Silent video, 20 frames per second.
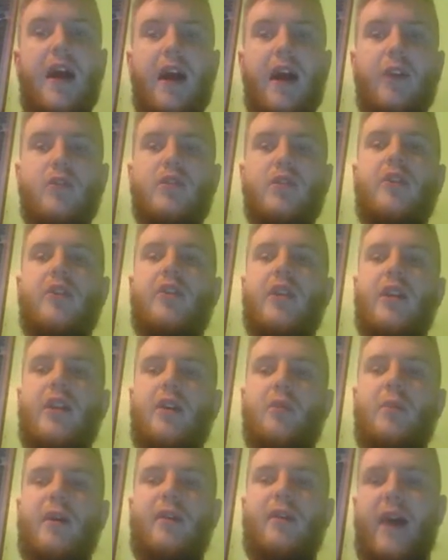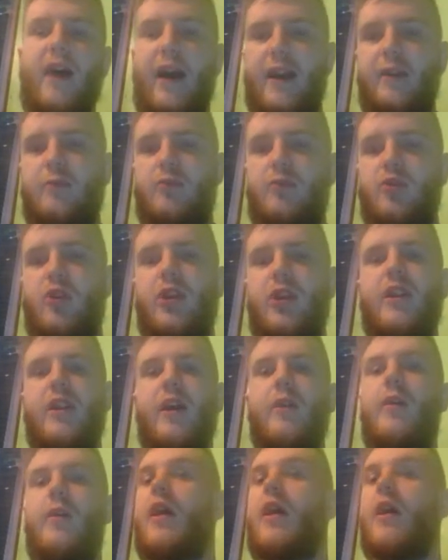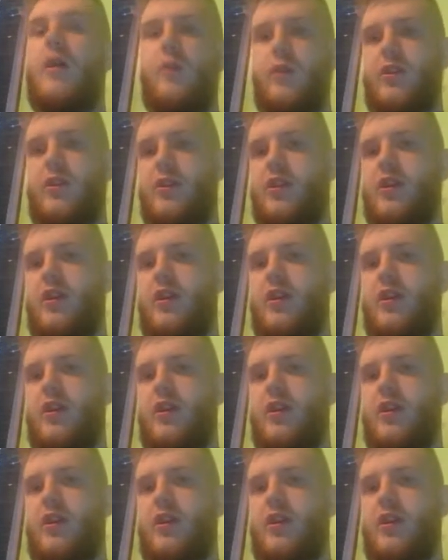I know it's on a little bit of a hype train now, which